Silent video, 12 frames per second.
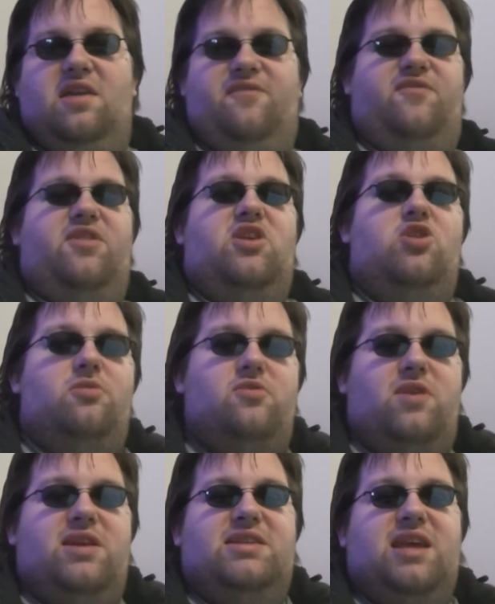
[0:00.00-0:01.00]
the human
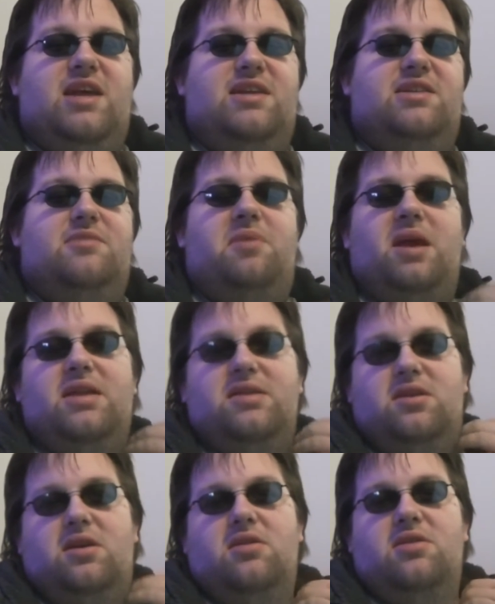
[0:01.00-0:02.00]
race had to
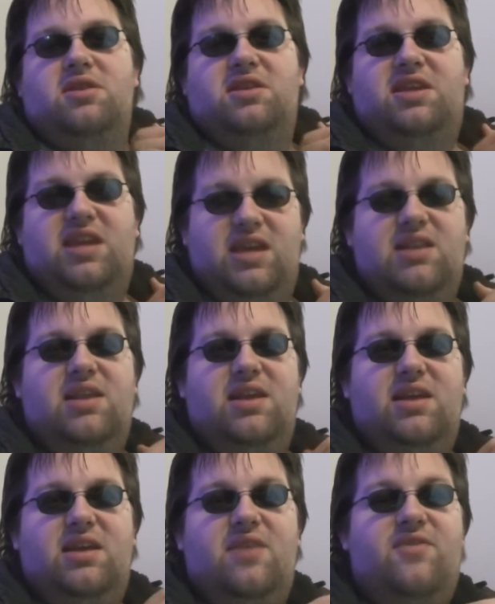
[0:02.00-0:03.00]
depend on
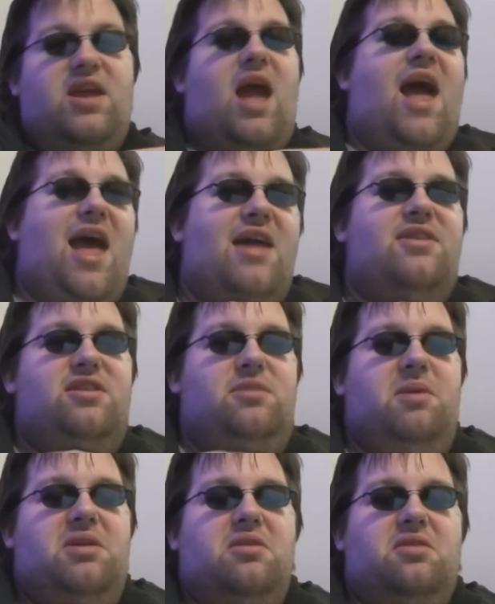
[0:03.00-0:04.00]
killing
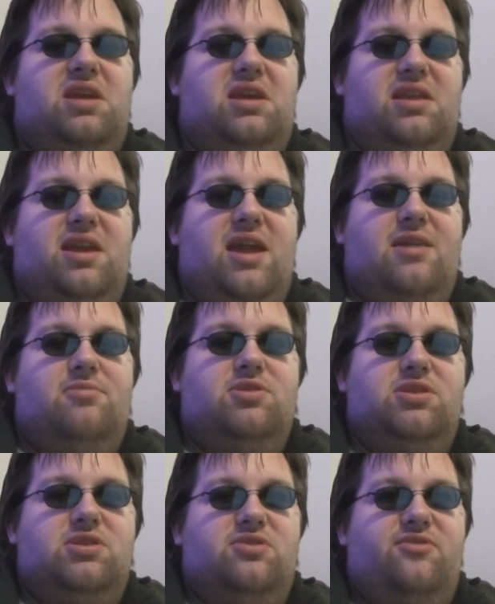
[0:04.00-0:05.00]

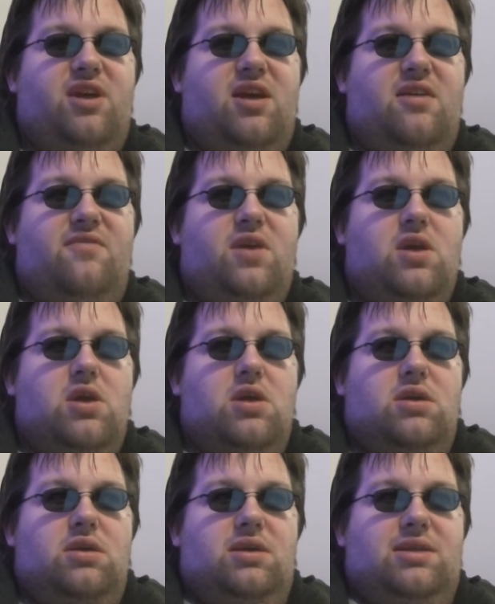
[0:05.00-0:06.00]
animals to survive,
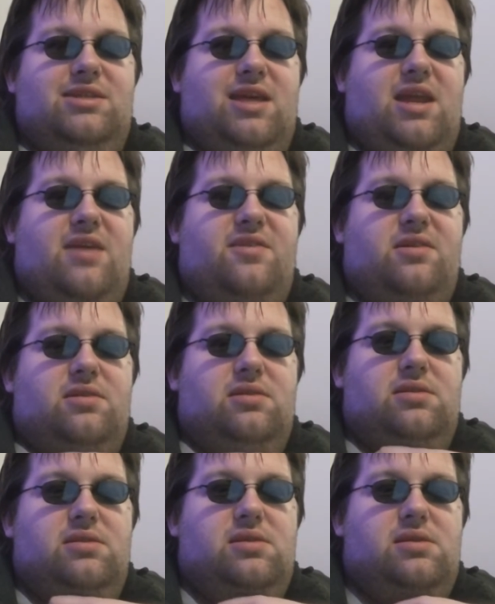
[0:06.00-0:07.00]
is that ethical?
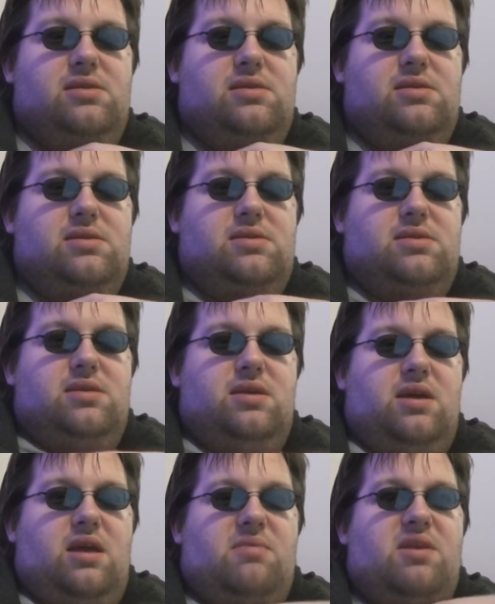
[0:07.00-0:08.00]

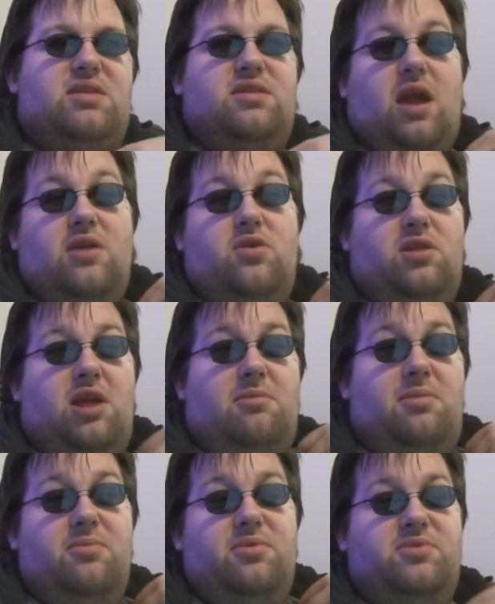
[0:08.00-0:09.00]
I mean, I know a lot of
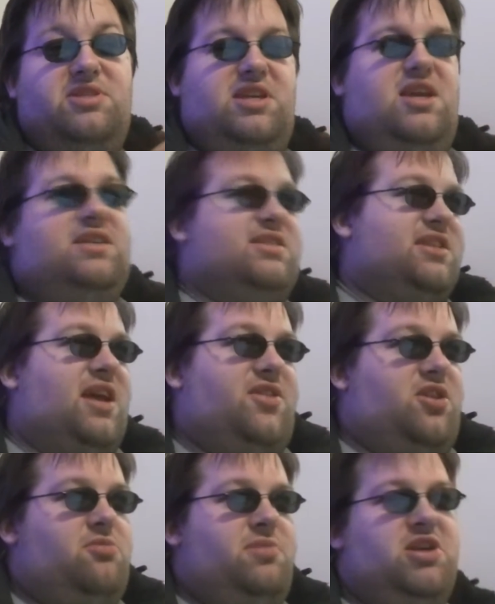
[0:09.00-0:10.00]
people that would say, yes, it's
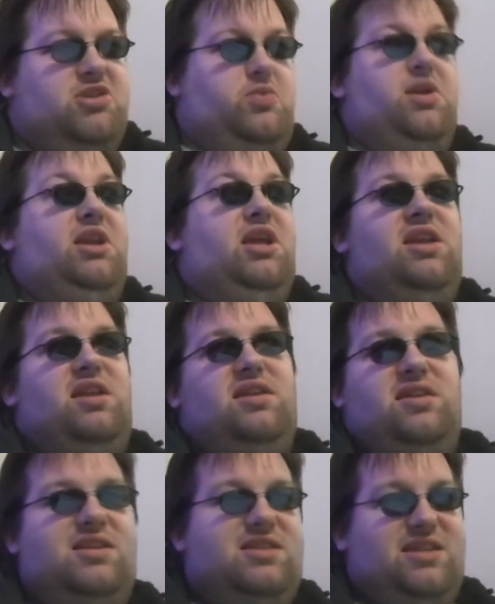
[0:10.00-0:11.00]
ethical because we need it.
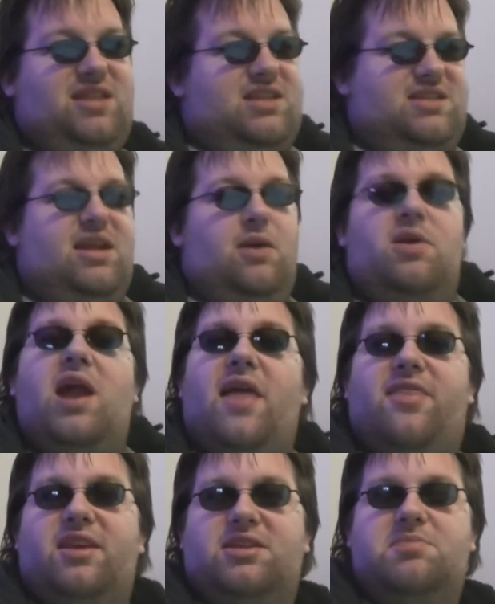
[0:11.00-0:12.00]
And it's like, that's not what
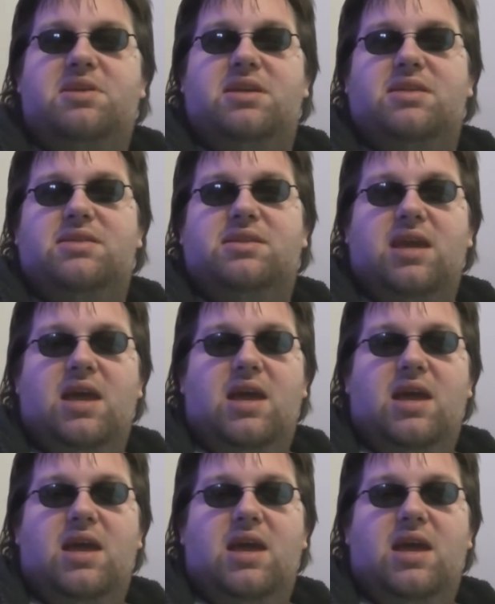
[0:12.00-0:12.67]
ethics means.